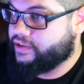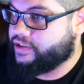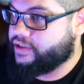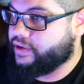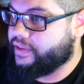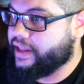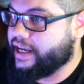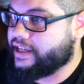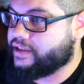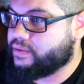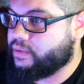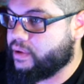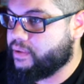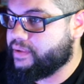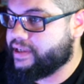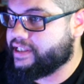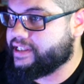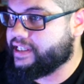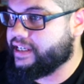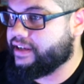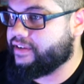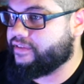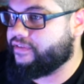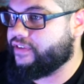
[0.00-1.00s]
So that's what we
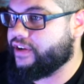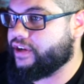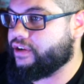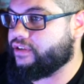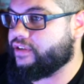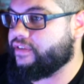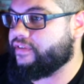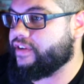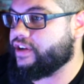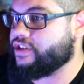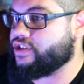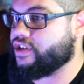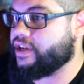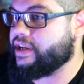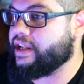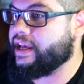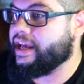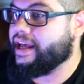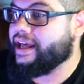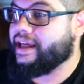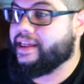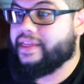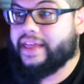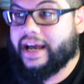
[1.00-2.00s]
see in figure division.
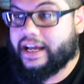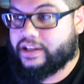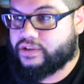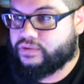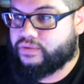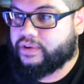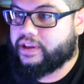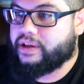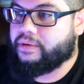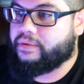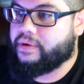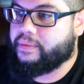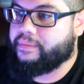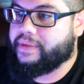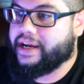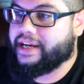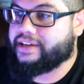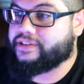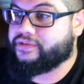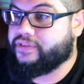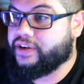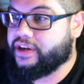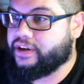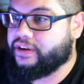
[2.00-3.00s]
That's really what
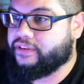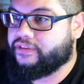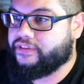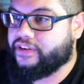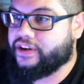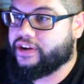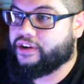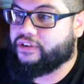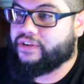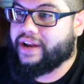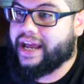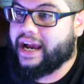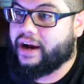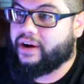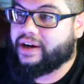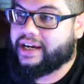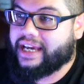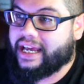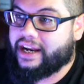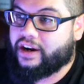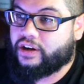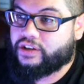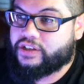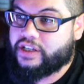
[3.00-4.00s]
makes figure figure. Now,
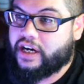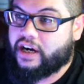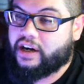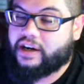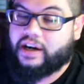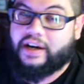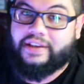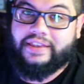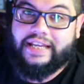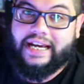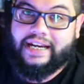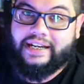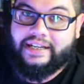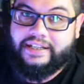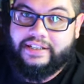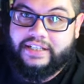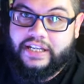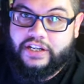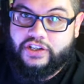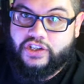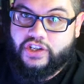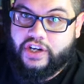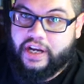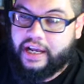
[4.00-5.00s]
again, I'll talk on that
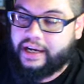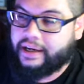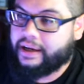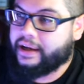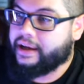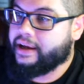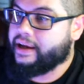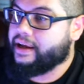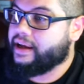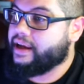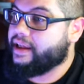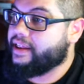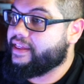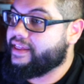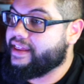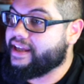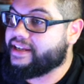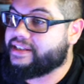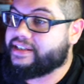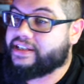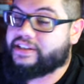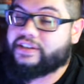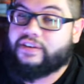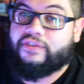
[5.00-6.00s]
conditioning.
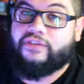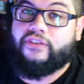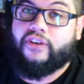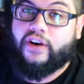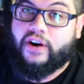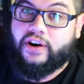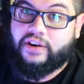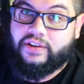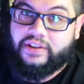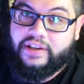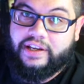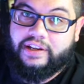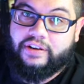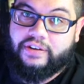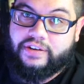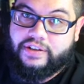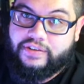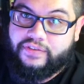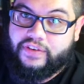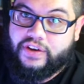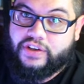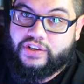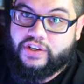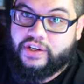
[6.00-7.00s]
This is a far leaner
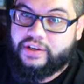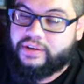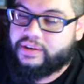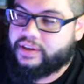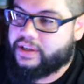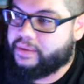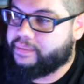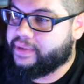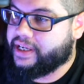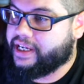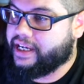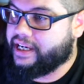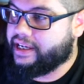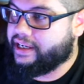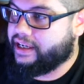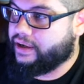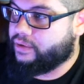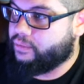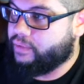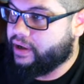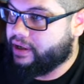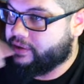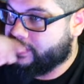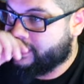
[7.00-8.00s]
division than bikini
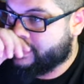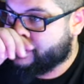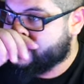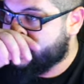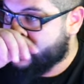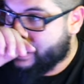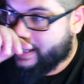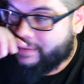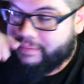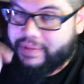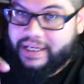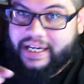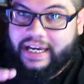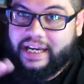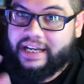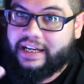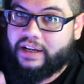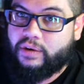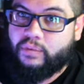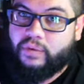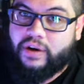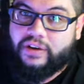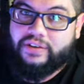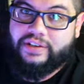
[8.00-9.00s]
and wellness.
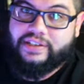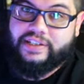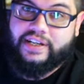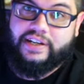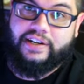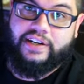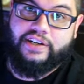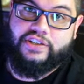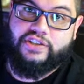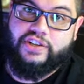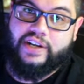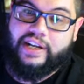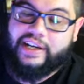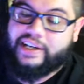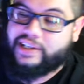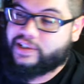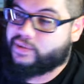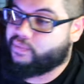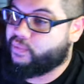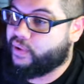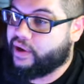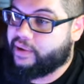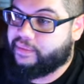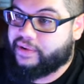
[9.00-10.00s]
Bikini and wellness conditioning
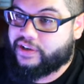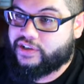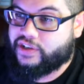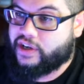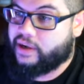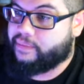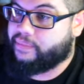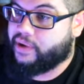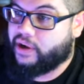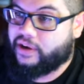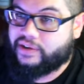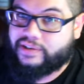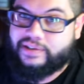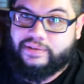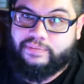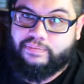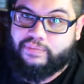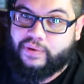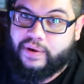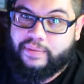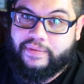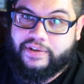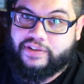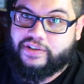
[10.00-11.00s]
is pretty much on par. It's
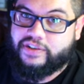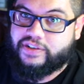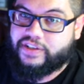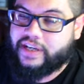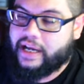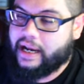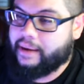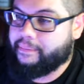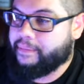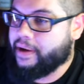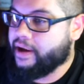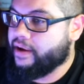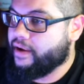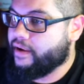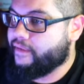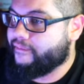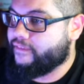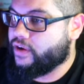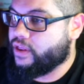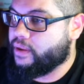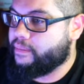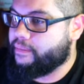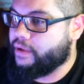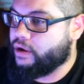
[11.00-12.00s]
pretty much the same
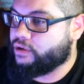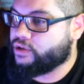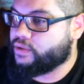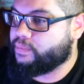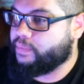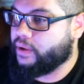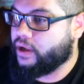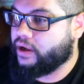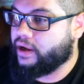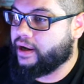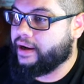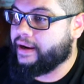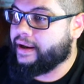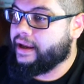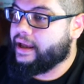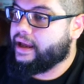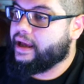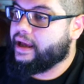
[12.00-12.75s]
for the most part.